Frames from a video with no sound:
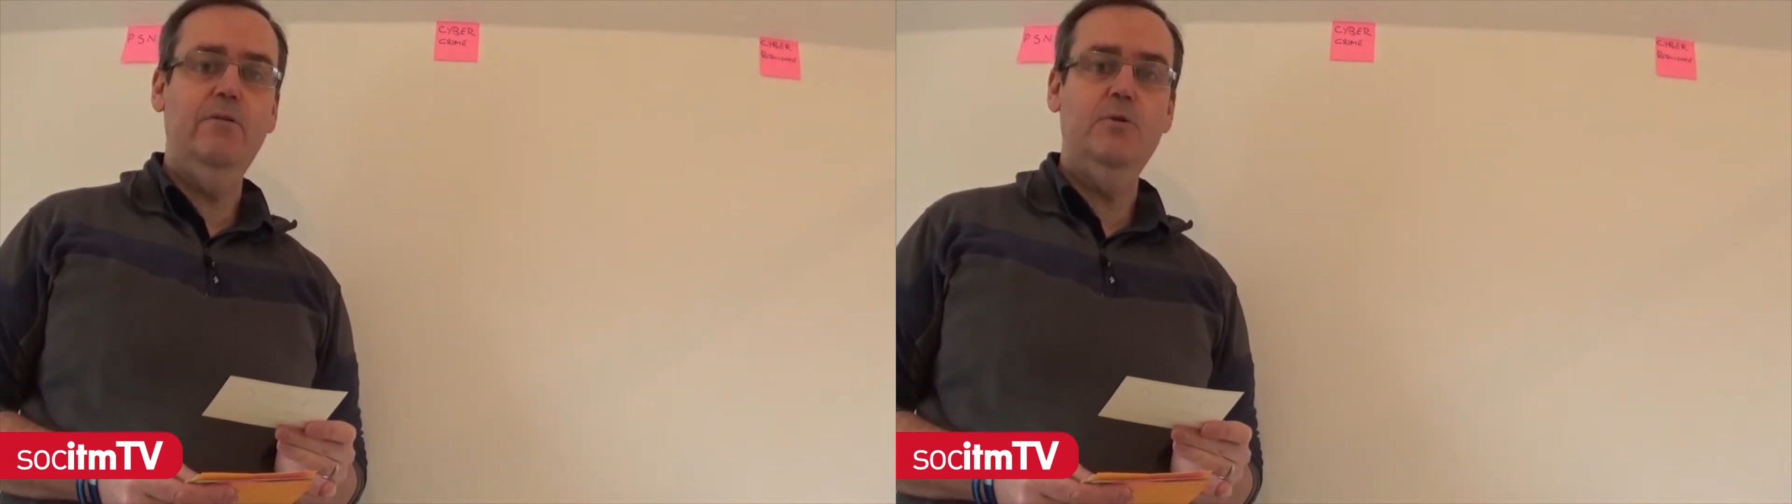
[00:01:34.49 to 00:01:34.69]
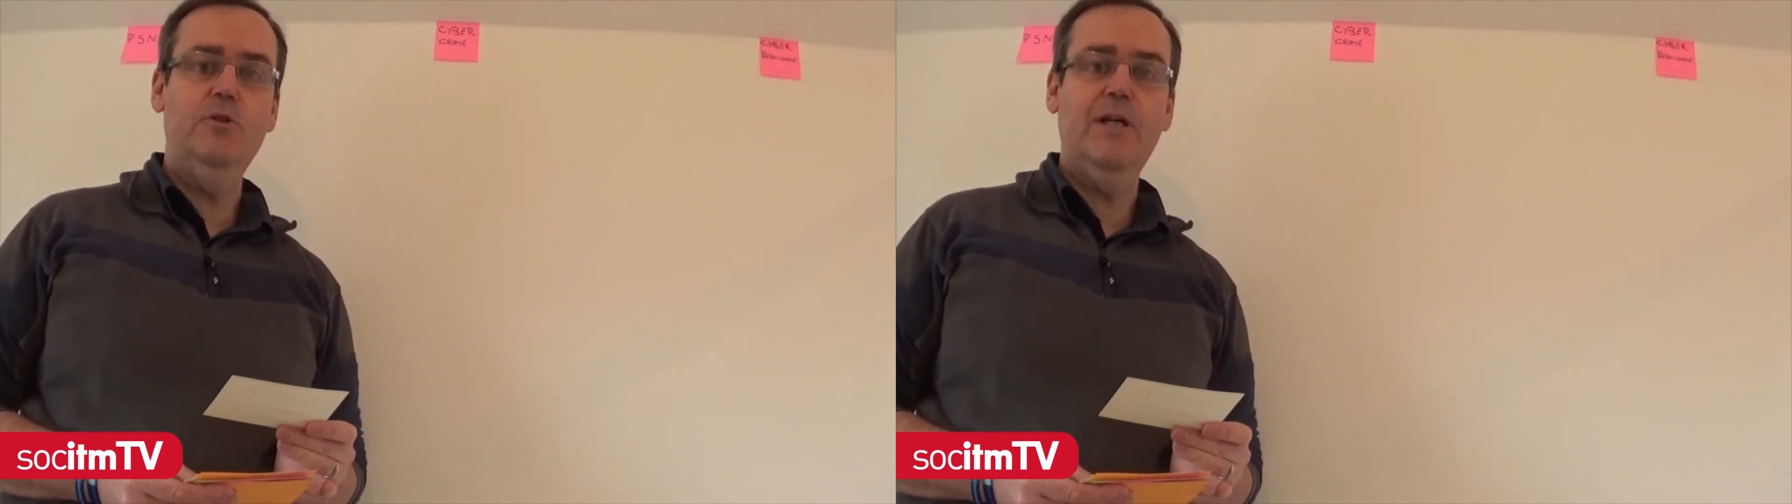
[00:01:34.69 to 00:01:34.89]

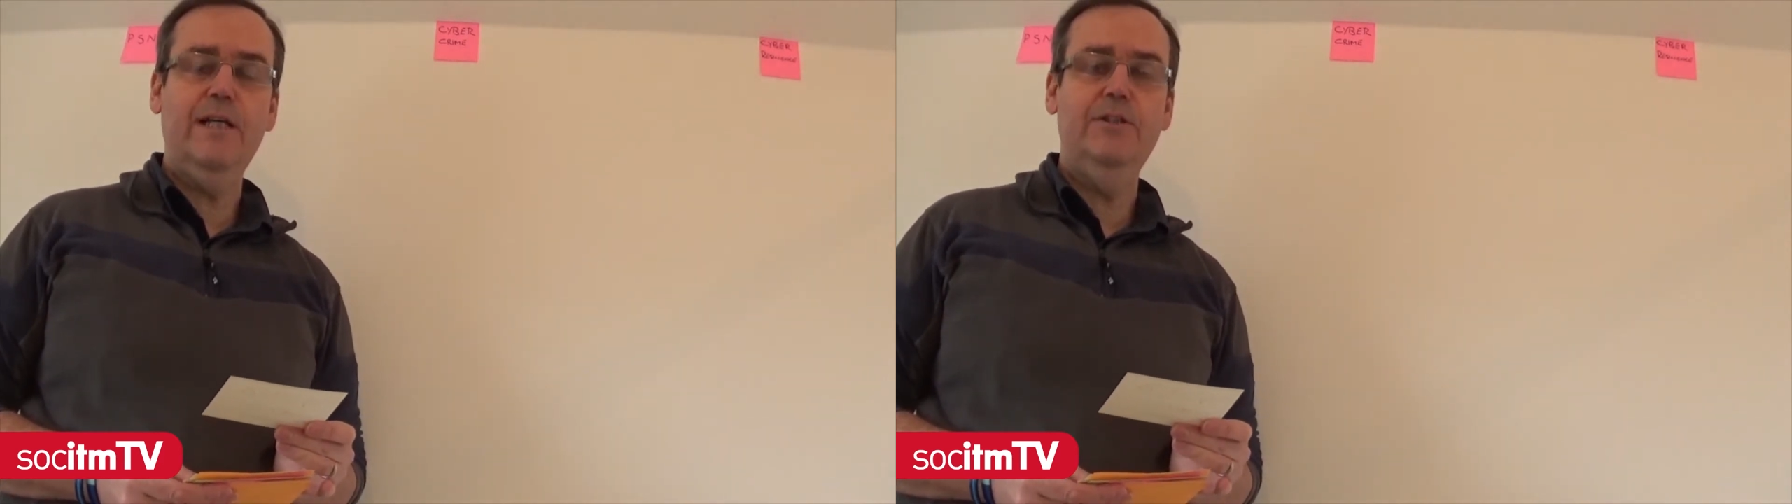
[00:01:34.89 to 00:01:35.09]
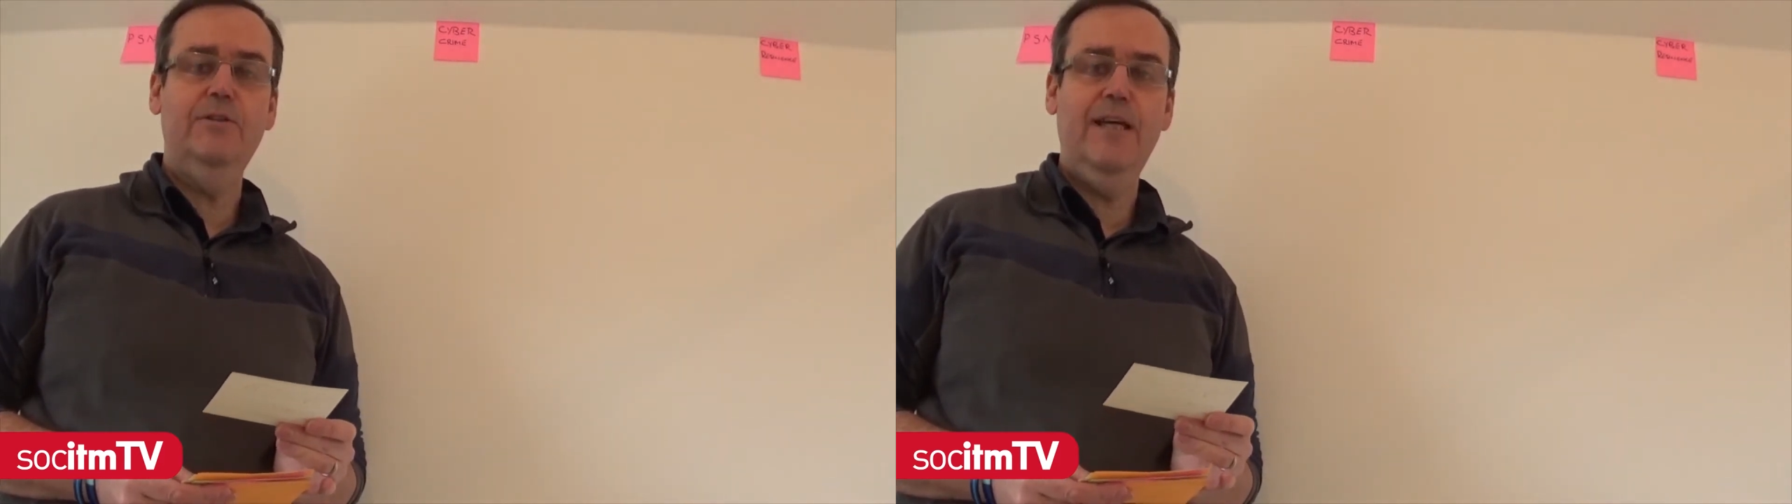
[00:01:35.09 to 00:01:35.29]
all
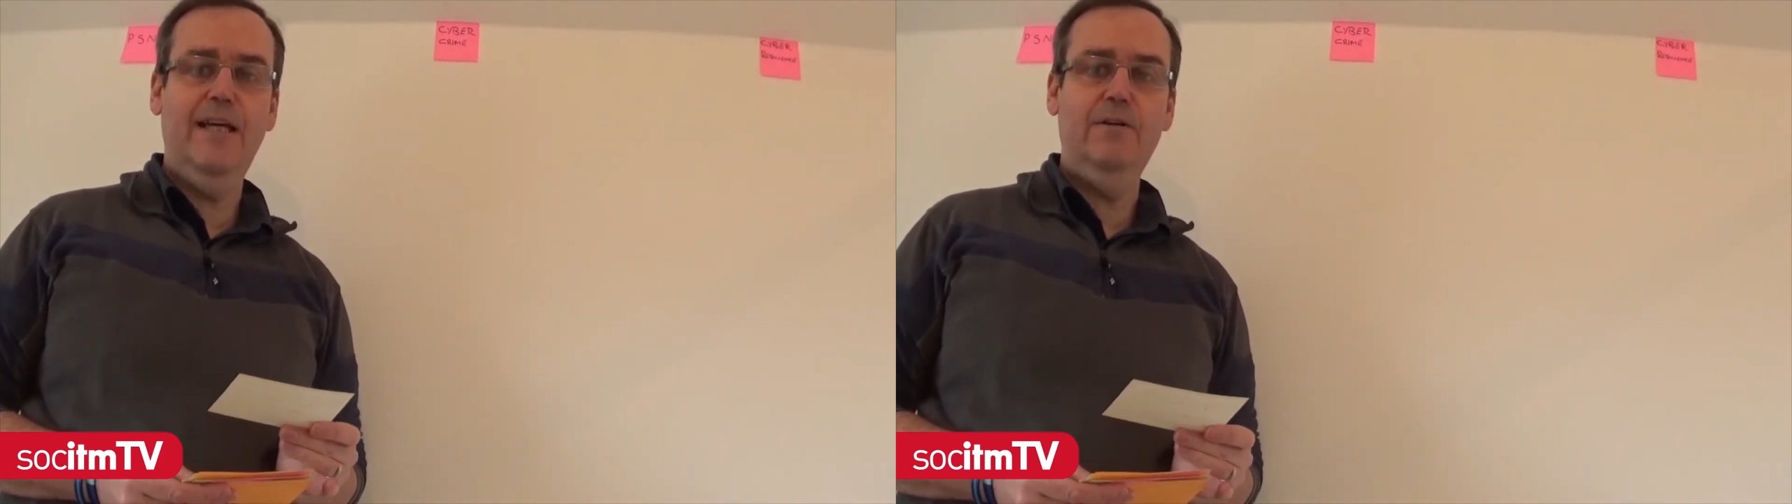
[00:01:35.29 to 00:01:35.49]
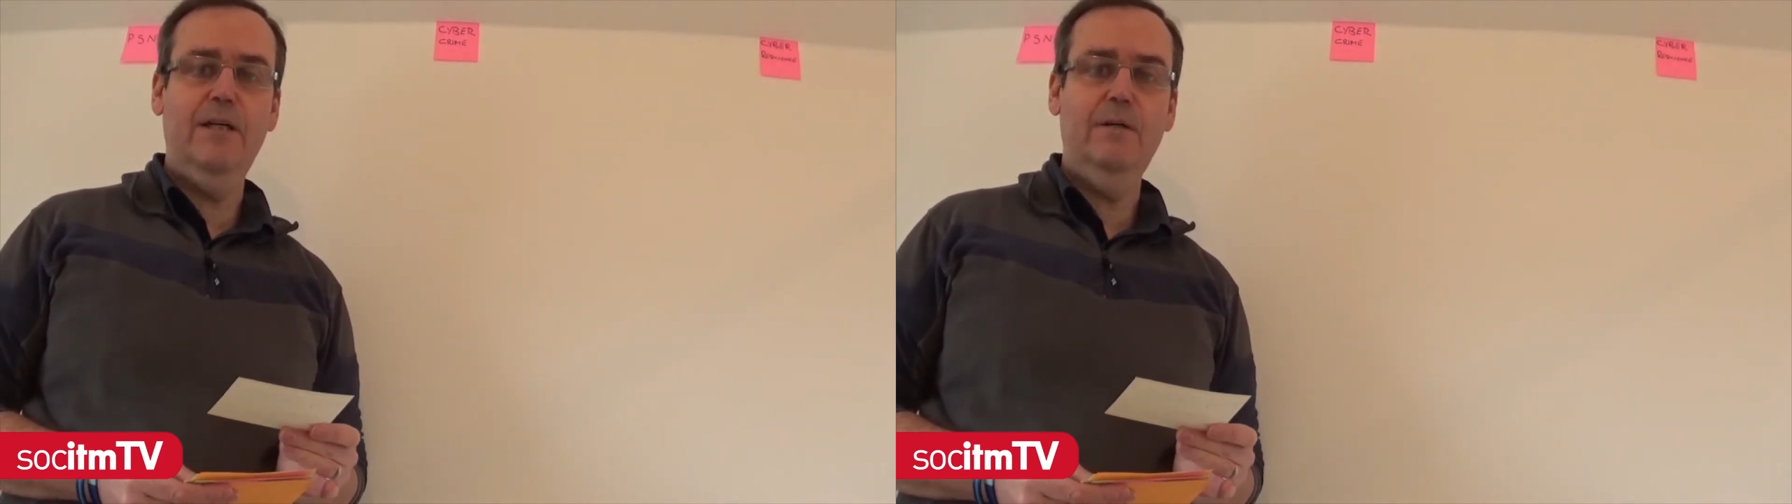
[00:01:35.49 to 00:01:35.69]
tracked on
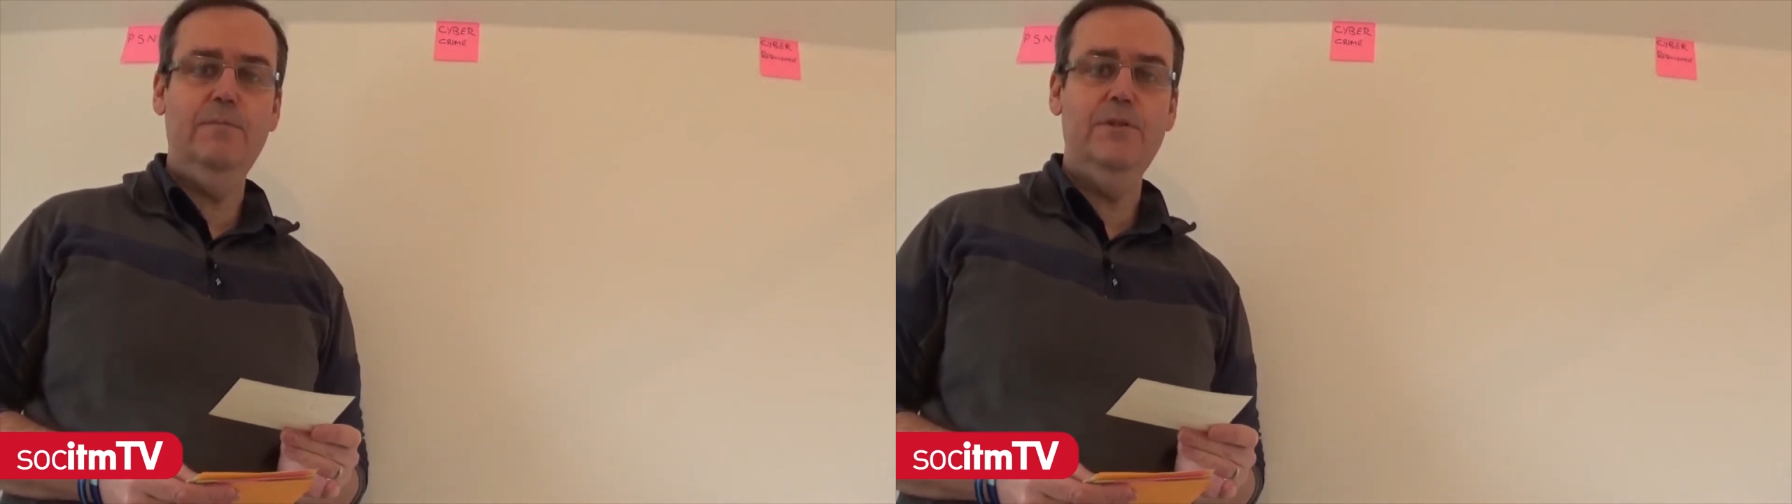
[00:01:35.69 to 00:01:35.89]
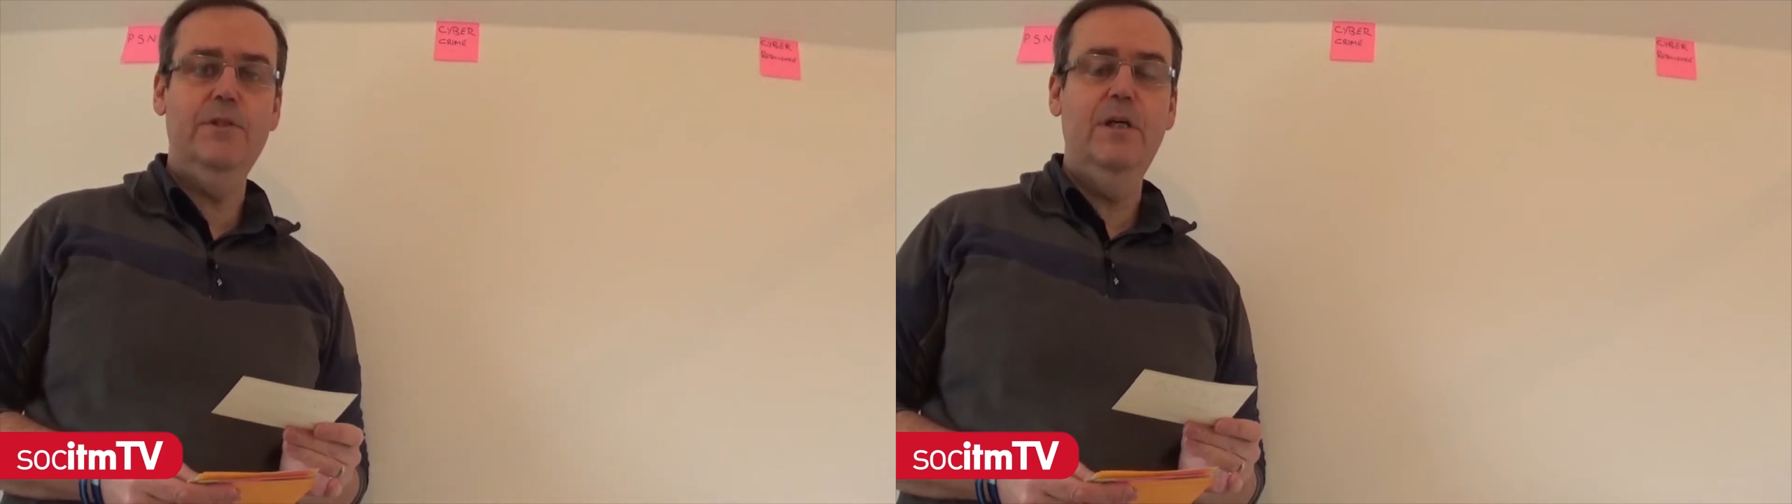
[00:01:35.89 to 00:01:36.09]

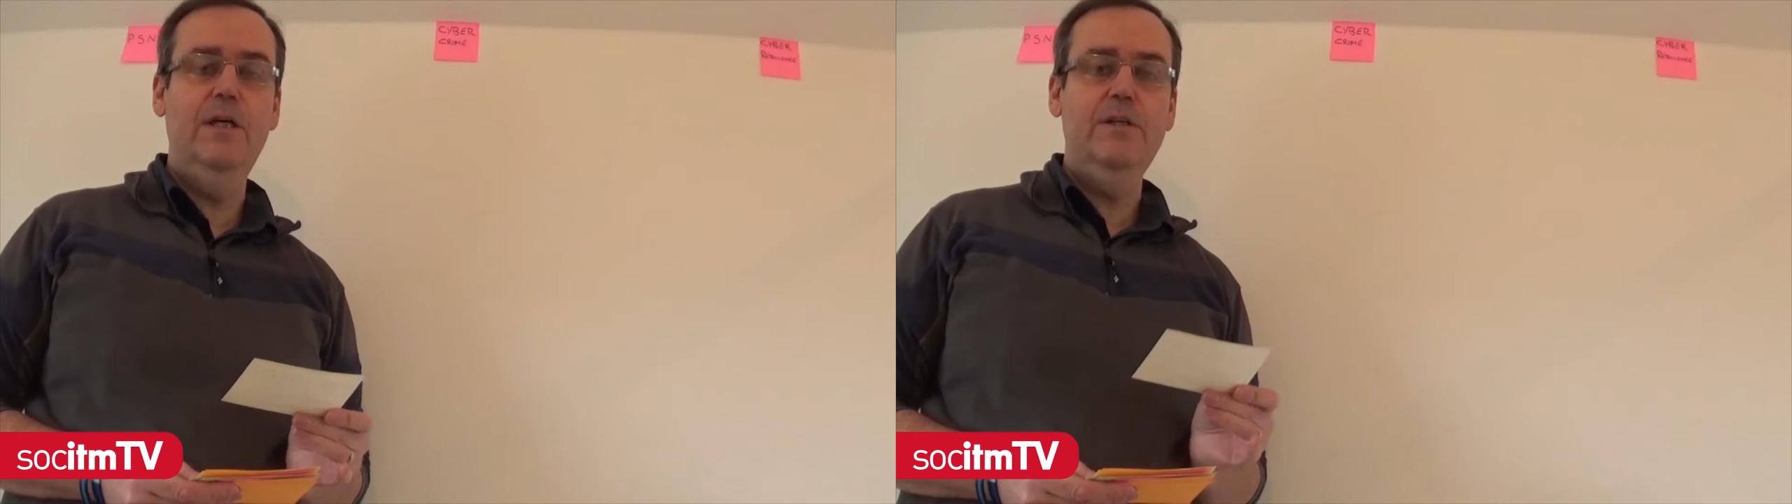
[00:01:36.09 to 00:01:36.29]
outcomes.